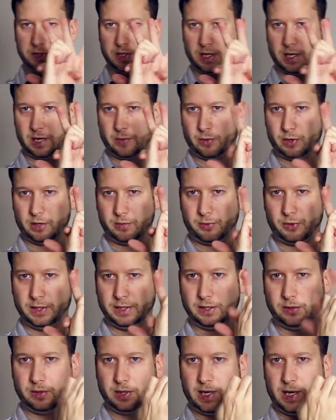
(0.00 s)
And I want to point
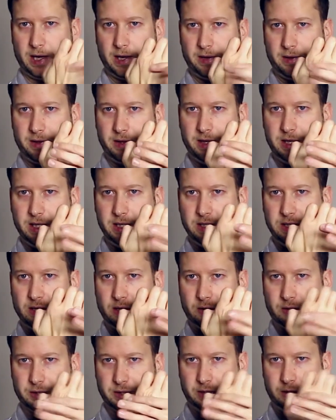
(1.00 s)
out these
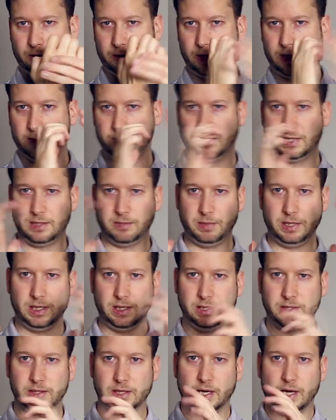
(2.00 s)
knuckles here, the
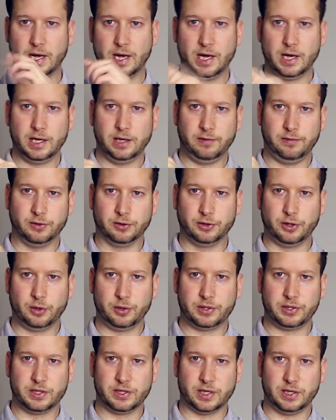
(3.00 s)
MCPs. If you'll
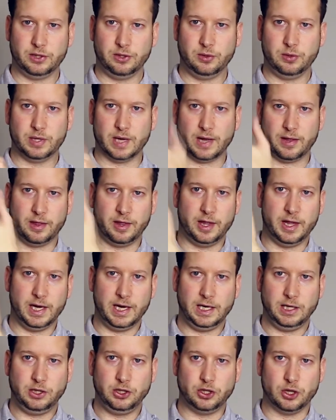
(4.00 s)
notice as I do that,
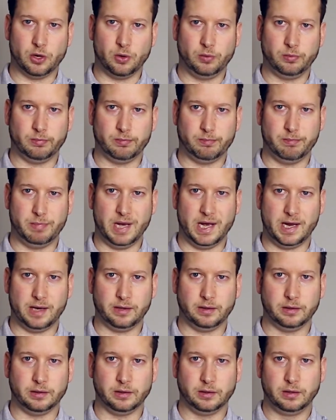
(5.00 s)
they don't
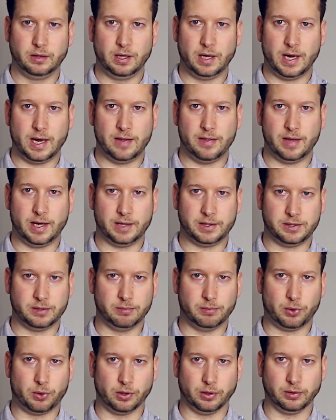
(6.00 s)
bend, and that's
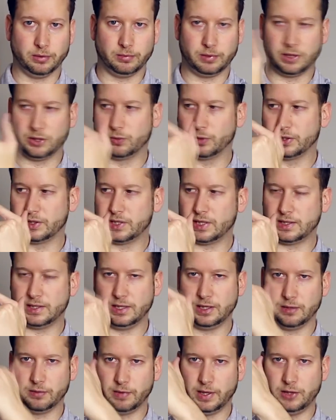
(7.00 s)
important because we're assessing
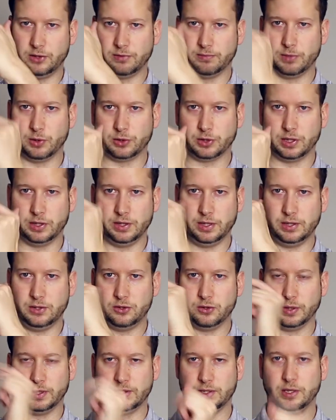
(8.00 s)
the range of motion in these
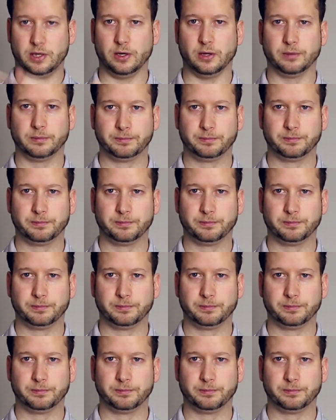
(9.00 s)
joints here.